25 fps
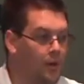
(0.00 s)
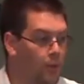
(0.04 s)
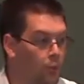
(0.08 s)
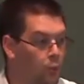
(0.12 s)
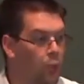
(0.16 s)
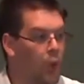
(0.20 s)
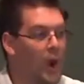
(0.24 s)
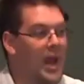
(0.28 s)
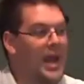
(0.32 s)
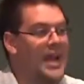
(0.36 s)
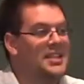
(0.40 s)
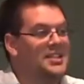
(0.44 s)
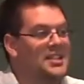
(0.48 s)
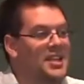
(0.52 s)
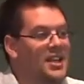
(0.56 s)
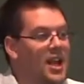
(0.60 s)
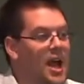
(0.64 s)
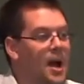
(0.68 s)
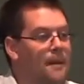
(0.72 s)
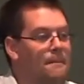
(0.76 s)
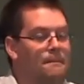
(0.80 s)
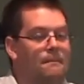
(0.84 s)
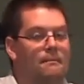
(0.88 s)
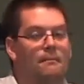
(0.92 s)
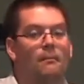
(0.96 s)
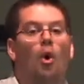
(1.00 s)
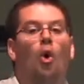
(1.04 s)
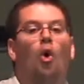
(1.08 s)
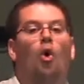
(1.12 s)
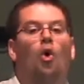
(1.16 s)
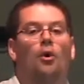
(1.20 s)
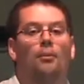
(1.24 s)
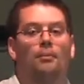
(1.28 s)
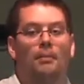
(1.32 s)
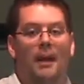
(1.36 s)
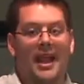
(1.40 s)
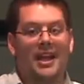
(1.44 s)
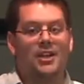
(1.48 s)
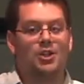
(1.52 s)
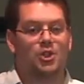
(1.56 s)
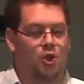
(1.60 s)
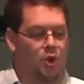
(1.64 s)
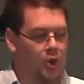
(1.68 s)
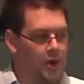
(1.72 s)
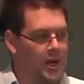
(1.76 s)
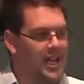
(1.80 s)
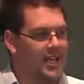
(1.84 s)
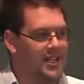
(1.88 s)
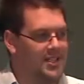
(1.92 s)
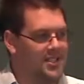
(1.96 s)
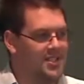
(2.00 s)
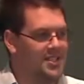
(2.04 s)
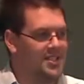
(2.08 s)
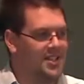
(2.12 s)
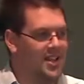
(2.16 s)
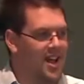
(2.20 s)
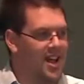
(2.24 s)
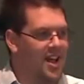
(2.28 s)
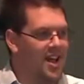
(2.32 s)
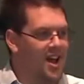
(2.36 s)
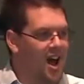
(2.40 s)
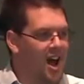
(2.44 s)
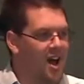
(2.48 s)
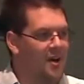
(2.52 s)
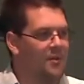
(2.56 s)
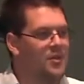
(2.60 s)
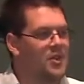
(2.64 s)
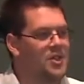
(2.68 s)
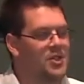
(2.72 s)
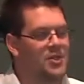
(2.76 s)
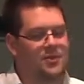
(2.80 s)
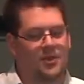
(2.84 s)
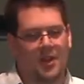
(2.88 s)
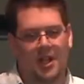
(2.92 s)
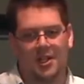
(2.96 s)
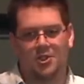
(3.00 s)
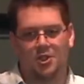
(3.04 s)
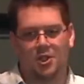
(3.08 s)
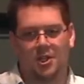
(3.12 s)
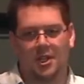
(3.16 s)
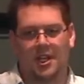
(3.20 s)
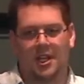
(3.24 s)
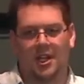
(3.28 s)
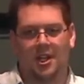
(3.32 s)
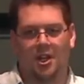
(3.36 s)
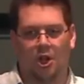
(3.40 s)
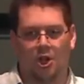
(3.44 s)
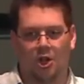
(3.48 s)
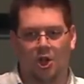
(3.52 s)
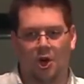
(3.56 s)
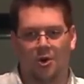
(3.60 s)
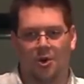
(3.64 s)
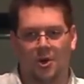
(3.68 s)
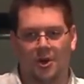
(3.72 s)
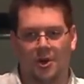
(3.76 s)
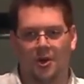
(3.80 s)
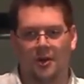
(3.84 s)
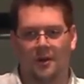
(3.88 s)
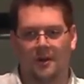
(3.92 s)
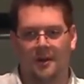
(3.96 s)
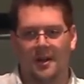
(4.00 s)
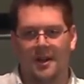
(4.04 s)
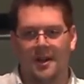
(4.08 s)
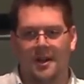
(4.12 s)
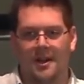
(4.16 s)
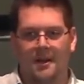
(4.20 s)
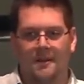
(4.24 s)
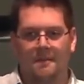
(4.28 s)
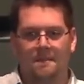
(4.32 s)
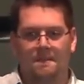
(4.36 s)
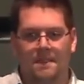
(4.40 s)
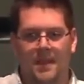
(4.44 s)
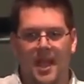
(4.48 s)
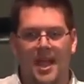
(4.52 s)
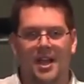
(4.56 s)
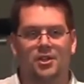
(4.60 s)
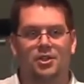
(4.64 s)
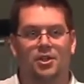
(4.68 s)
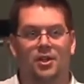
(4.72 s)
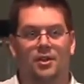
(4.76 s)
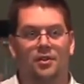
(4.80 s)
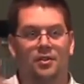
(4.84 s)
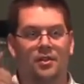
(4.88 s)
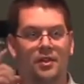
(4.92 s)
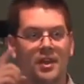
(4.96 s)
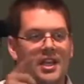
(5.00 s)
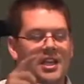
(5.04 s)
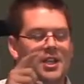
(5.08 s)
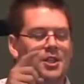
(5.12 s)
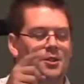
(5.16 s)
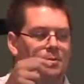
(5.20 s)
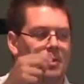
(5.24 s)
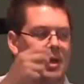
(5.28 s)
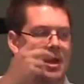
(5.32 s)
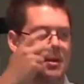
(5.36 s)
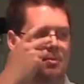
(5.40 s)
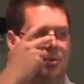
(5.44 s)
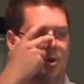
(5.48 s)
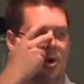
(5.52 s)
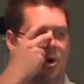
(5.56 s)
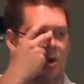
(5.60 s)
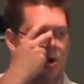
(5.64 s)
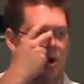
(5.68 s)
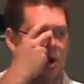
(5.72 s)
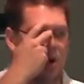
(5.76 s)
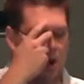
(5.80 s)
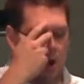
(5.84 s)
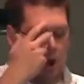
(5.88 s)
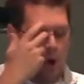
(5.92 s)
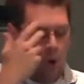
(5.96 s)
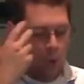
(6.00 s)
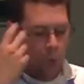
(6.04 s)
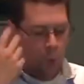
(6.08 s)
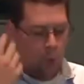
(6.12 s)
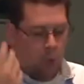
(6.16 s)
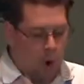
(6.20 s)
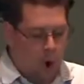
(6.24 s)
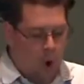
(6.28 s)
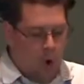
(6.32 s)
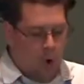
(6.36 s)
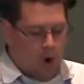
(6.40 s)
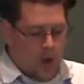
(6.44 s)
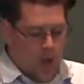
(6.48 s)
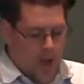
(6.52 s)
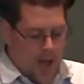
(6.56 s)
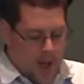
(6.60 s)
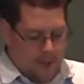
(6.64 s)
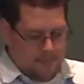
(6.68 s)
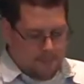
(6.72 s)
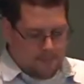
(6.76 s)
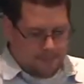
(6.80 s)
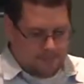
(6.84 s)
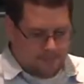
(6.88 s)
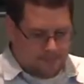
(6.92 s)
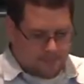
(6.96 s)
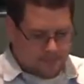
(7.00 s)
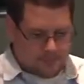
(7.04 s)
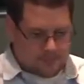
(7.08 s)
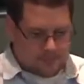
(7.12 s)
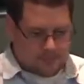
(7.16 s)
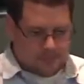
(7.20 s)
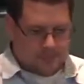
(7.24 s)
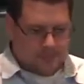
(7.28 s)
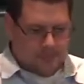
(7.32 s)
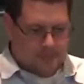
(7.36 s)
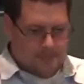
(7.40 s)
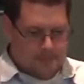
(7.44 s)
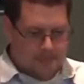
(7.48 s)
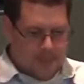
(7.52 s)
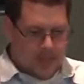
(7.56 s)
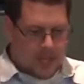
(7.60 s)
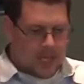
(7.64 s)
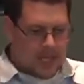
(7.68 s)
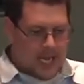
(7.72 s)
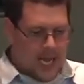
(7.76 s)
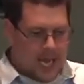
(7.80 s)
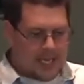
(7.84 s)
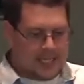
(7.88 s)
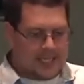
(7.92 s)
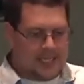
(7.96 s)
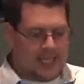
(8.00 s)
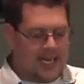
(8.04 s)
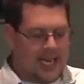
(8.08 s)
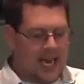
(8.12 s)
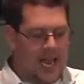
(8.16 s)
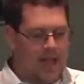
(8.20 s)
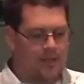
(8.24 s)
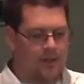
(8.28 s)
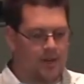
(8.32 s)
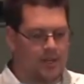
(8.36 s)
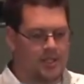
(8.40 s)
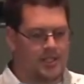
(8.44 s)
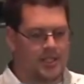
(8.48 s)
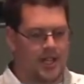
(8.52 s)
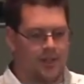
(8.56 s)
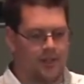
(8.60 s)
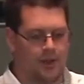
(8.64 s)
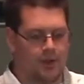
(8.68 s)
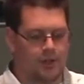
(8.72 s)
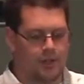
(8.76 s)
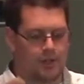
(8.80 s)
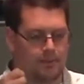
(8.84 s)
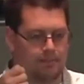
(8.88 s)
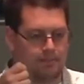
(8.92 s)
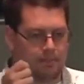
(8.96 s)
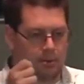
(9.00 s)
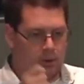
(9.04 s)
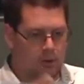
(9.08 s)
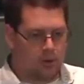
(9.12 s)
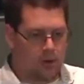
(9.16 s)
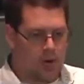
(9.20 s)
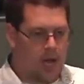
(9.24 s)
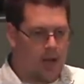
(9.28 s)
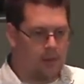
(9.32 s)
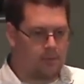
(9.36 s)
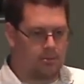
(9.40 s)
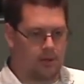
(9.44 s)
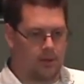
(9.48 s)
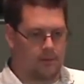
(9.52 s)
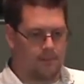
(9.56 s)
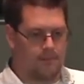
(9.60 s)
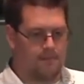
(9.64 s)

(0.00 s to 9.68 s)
raising up more patriots of this fledgling colonial nation. These people woke up, got together and said, there's a problem